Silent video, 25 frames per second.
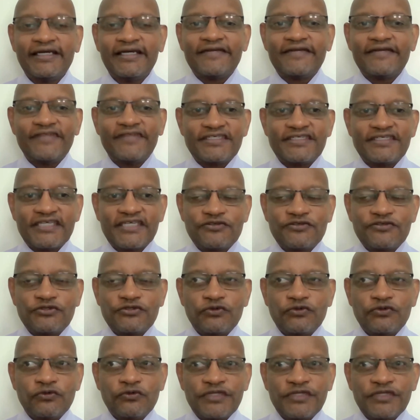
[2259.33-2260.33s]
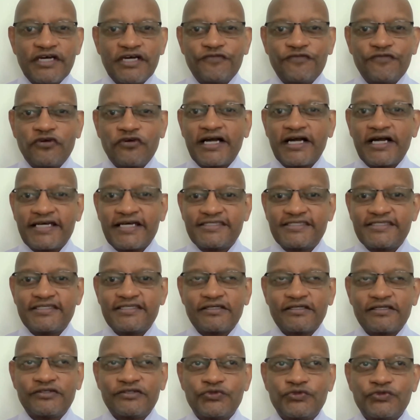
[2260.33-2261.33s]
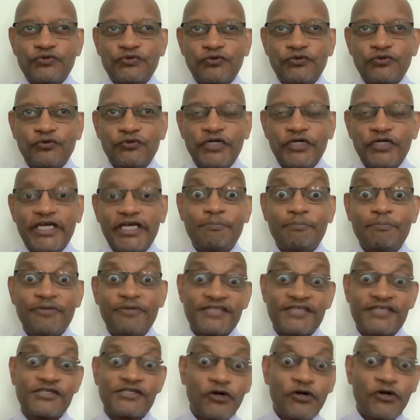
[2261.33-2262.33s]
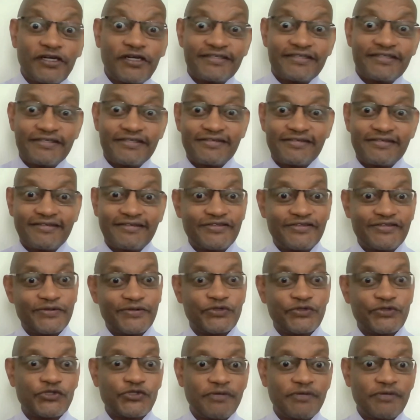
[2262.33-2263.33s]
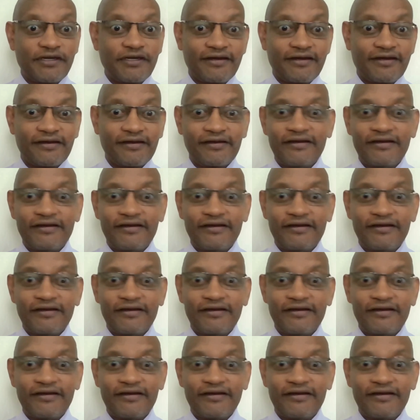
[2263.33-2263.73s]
they tend to do their forecasting to impress Collins, so to speak.